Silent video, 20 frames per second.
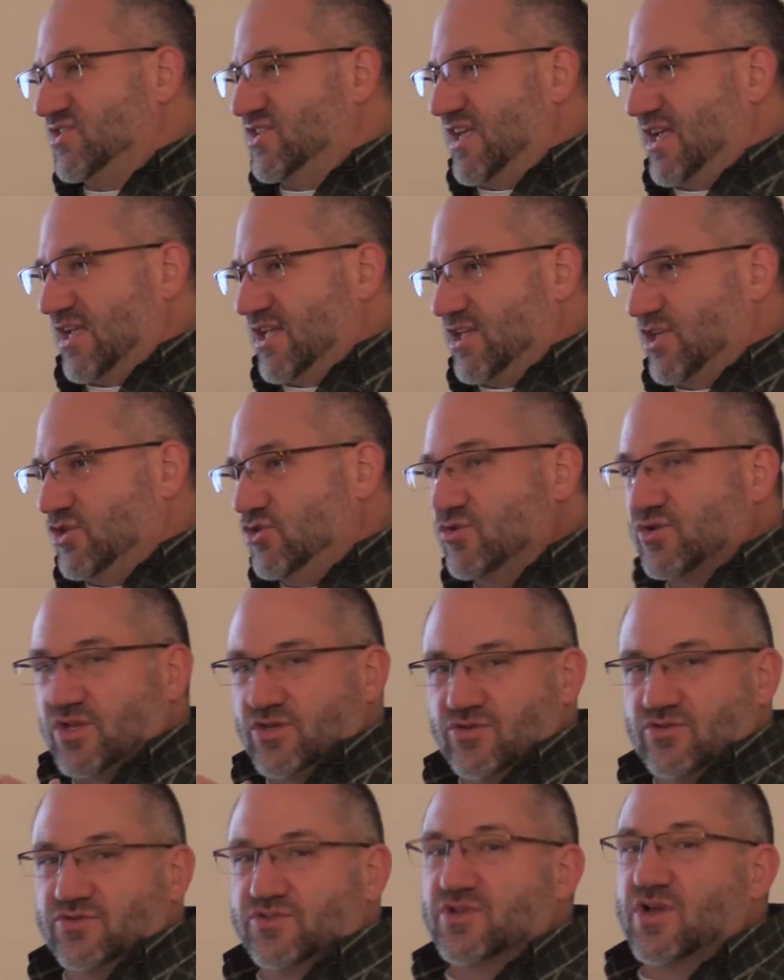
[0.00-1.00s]
sink. You
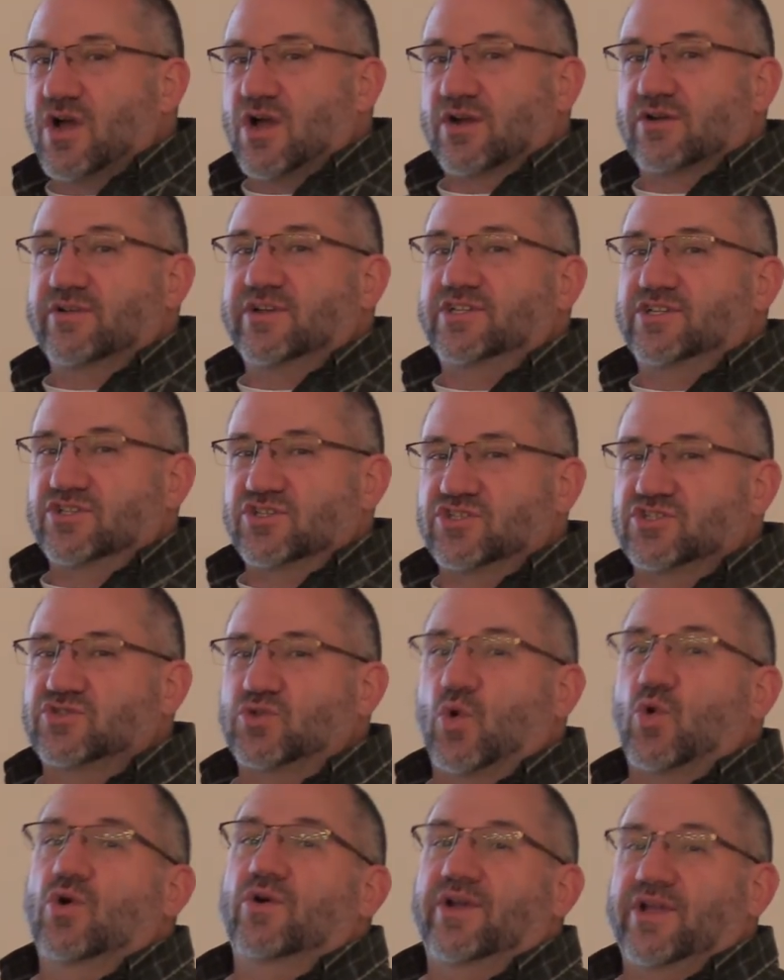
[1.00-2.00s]
can use concrete to
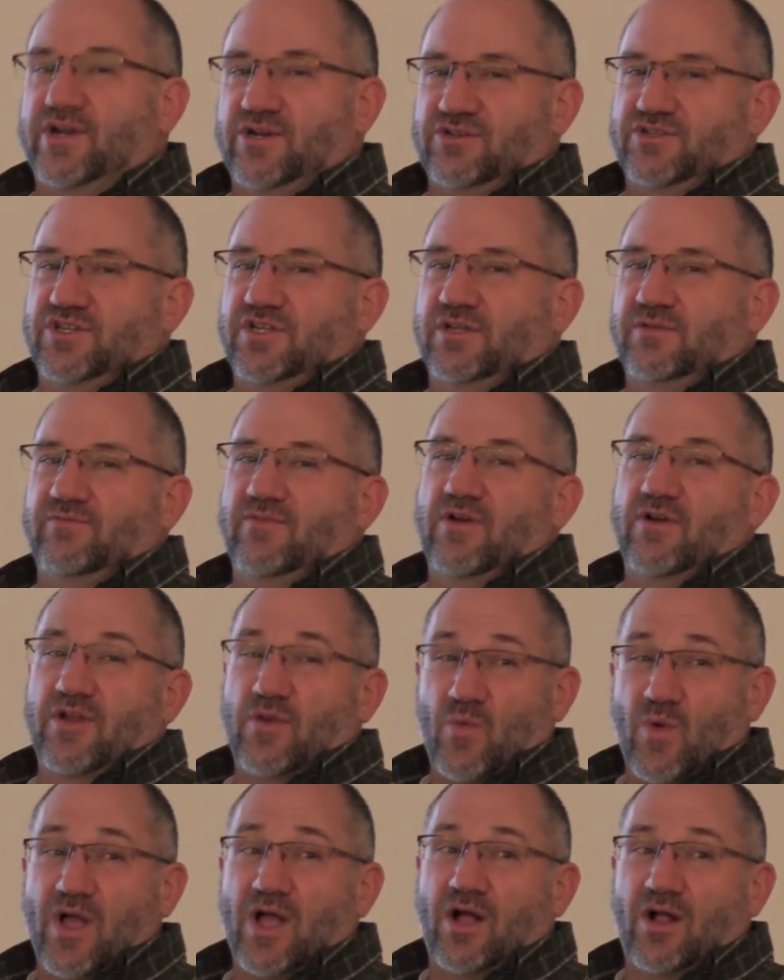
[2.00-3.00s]
store energy
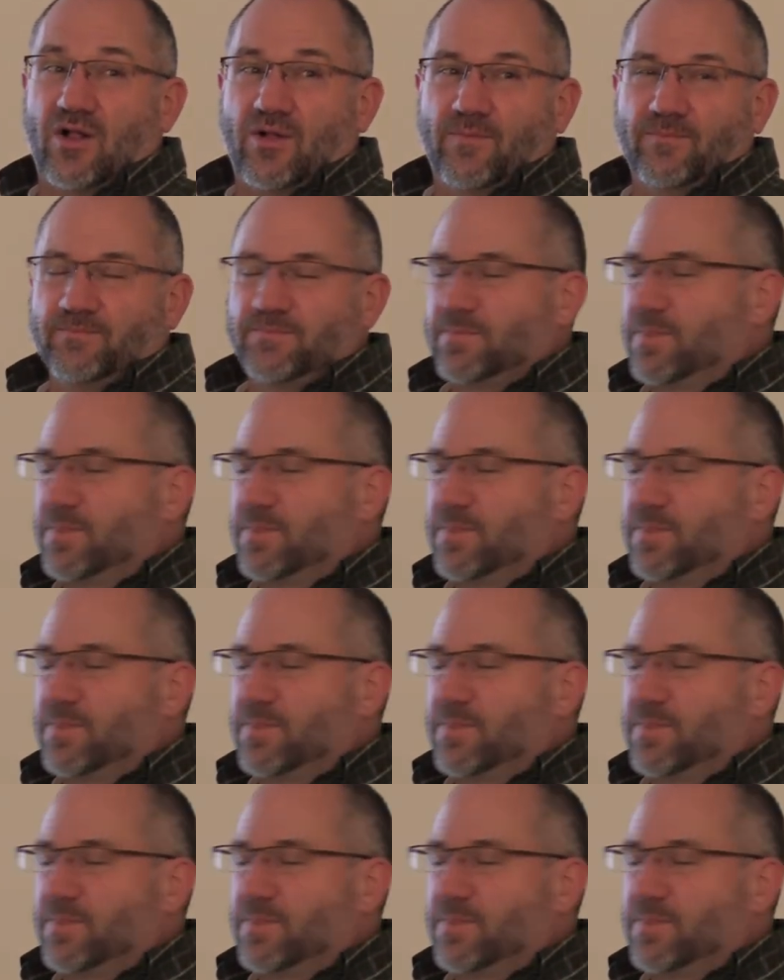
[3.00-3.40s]
very well.